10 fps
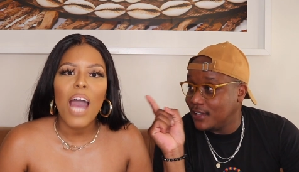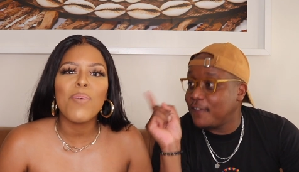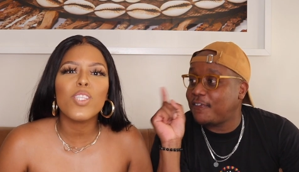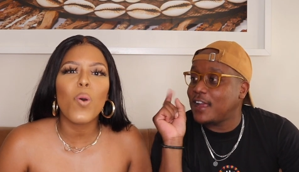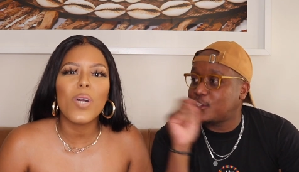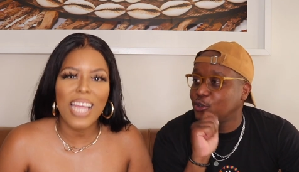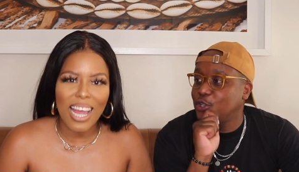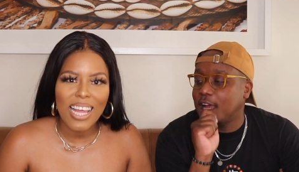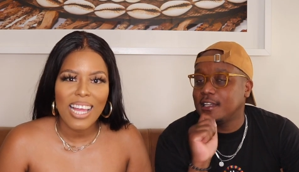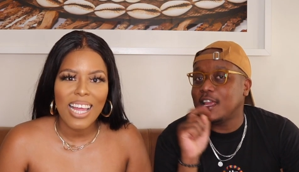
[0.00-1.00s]
Speaker 1: I'm if I
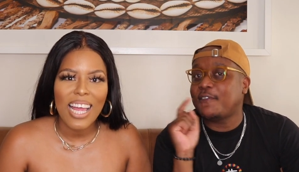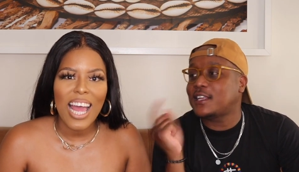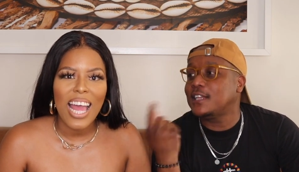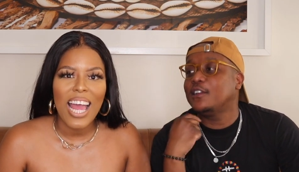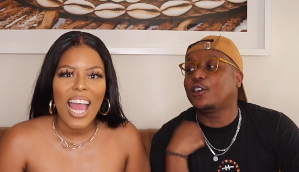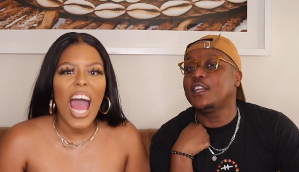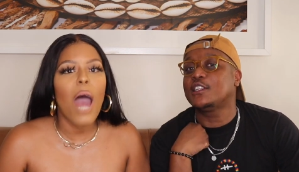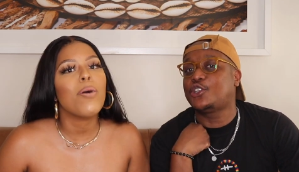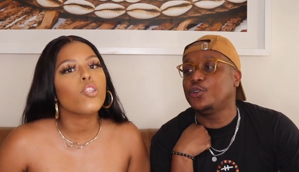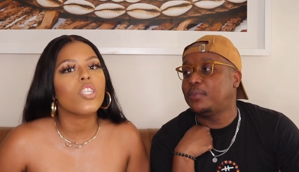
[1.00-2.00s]
told you that, if I said, okay,
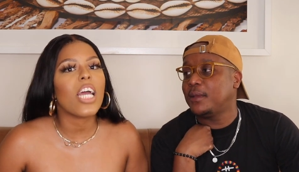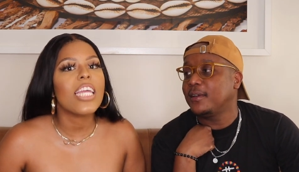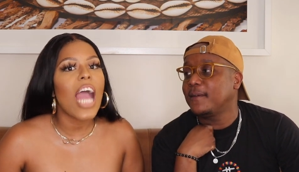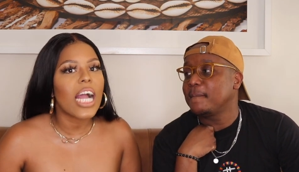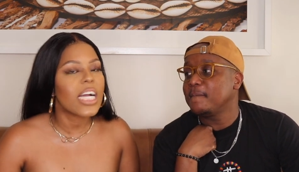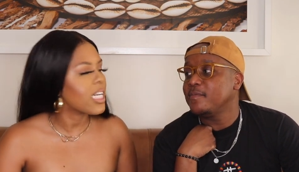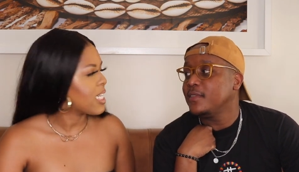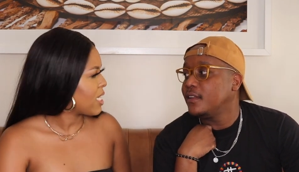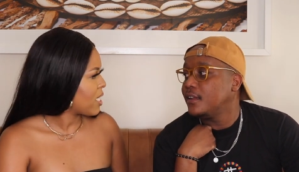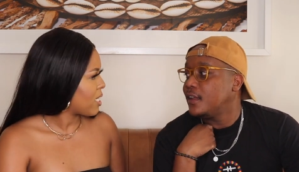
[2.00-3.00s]
here's I'm the truth.
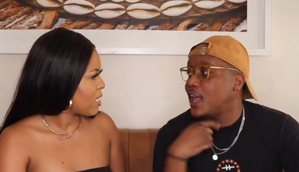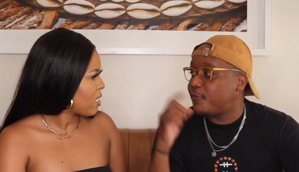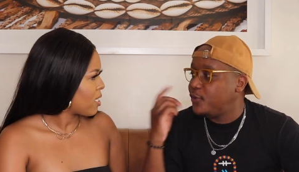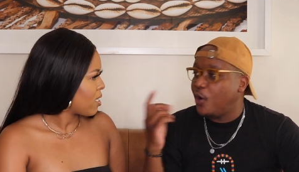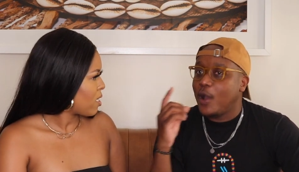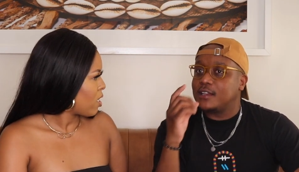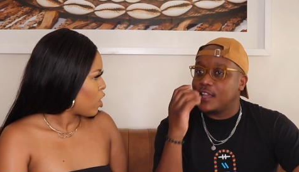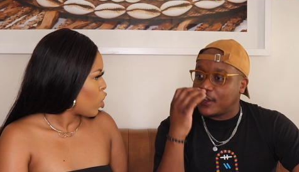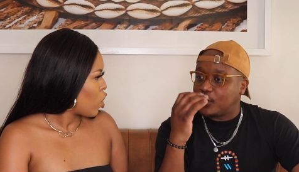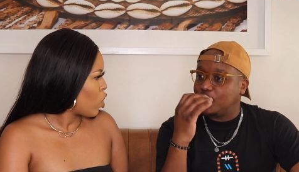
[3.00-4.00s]
yak. If no wait,
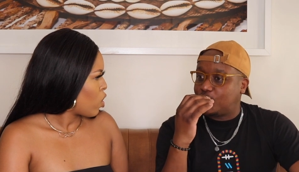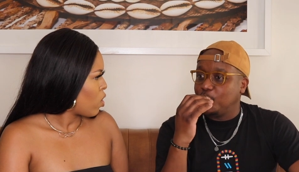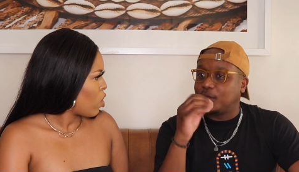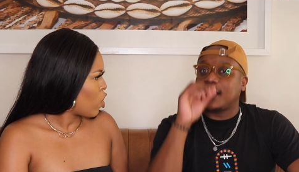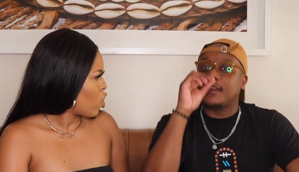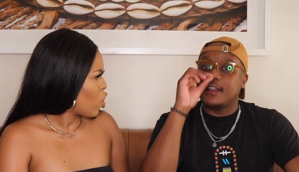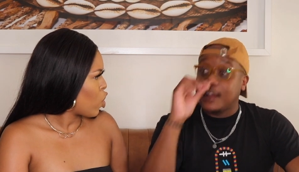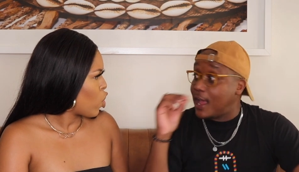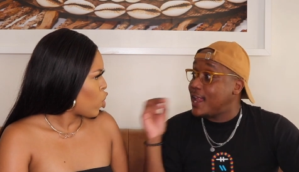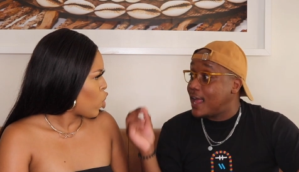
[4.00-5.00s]
if I told you the truth, like
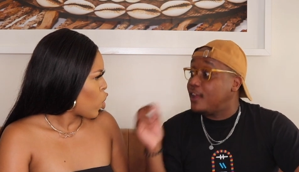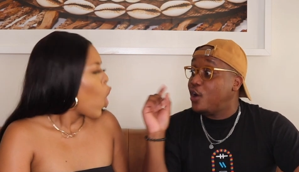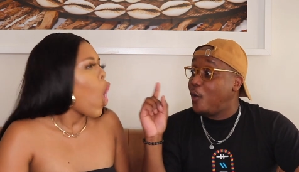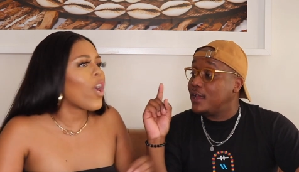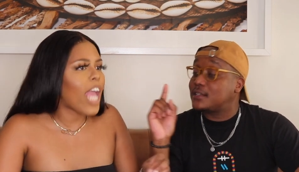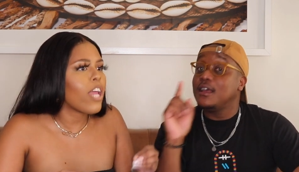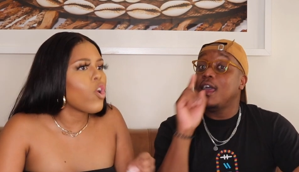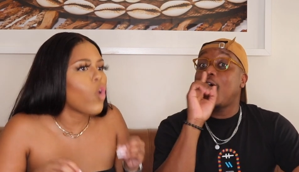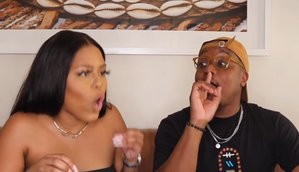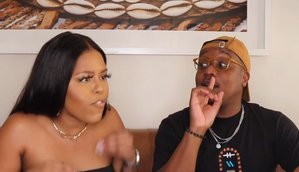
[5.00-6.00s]
no, and that no wait. Okay,
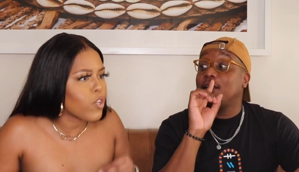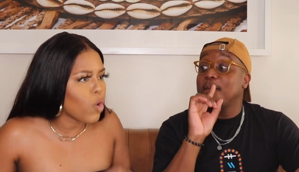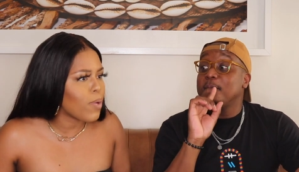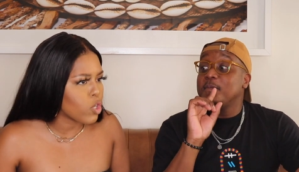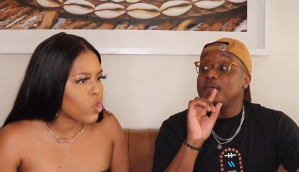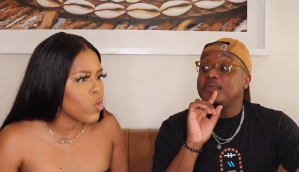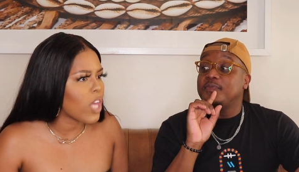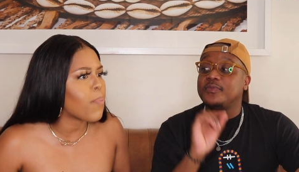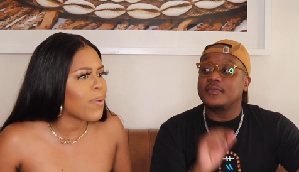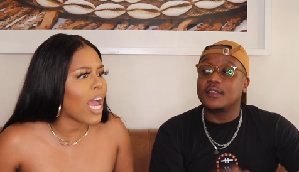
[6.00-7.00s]
Speaker 2: no no. If you told me the
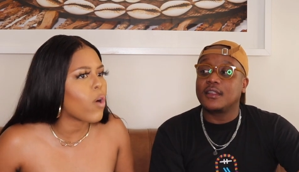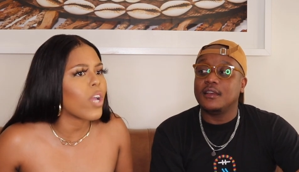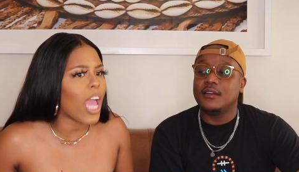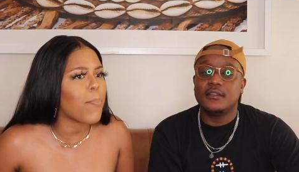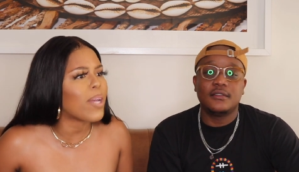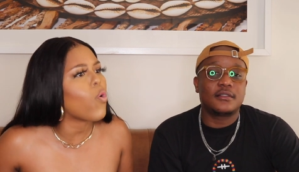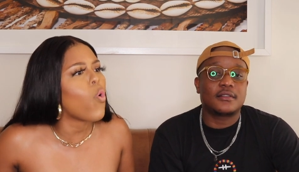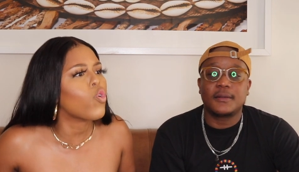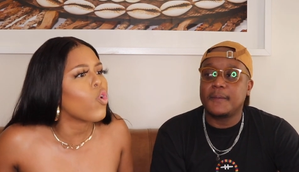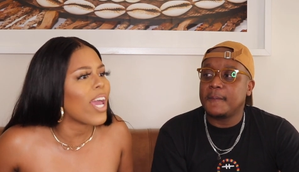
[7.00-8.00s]
truth, I'd be like, okay, but
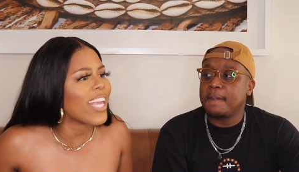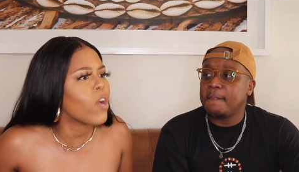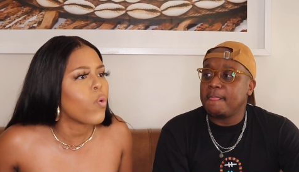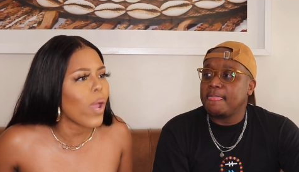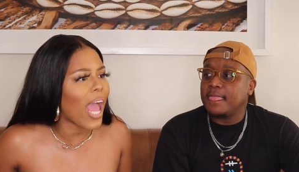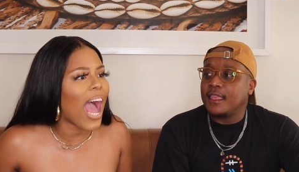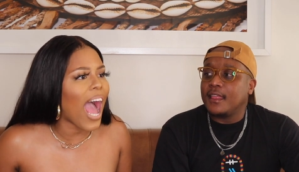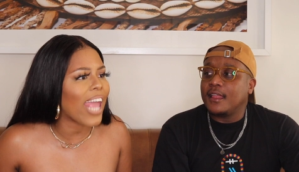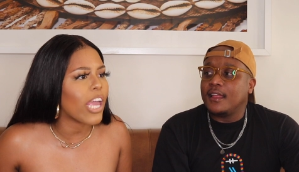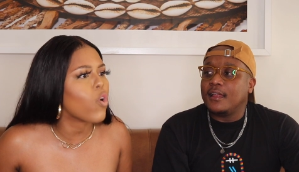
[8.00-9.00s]
uhlulake nguya
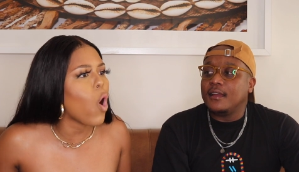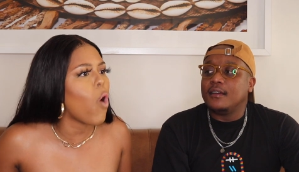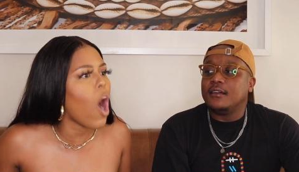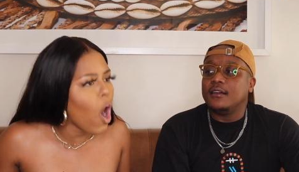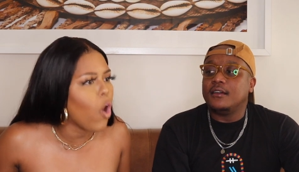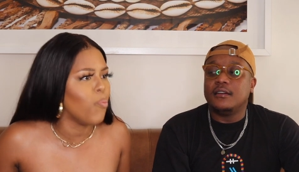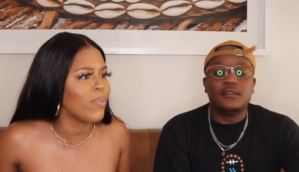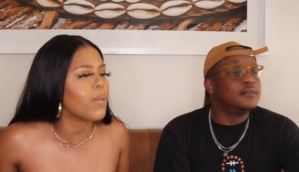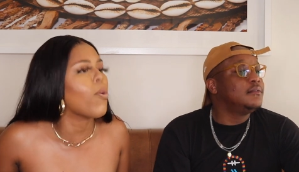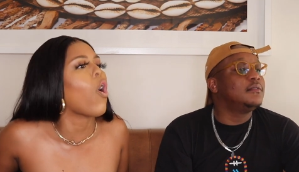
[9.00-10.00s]
high. Go
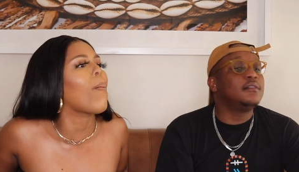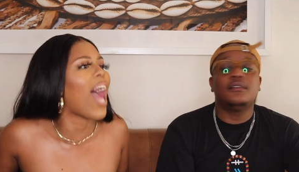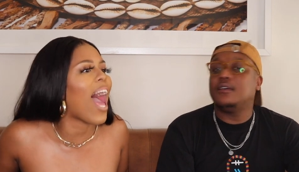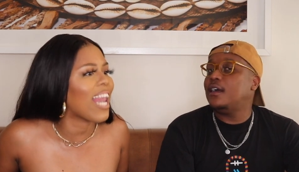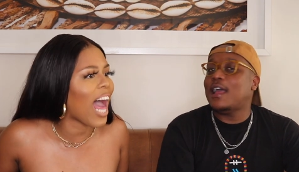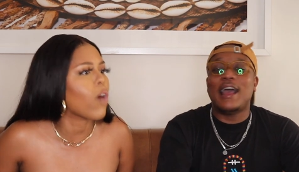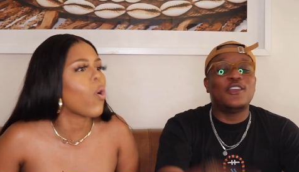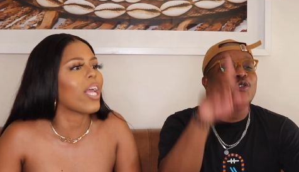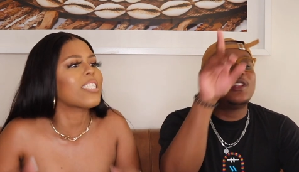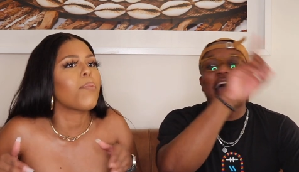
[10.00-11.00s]
home.
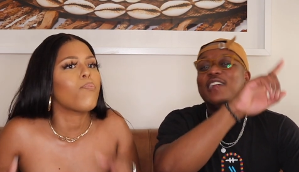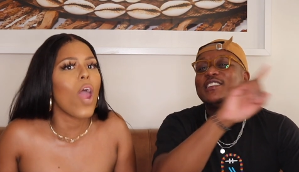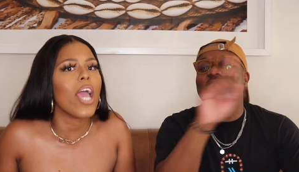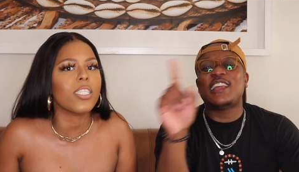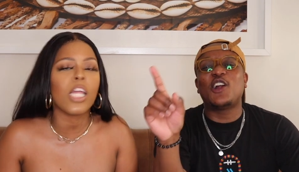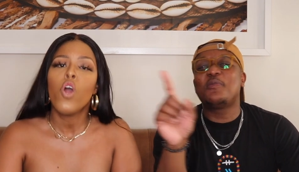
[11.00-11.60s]
Go get that, some rest. That would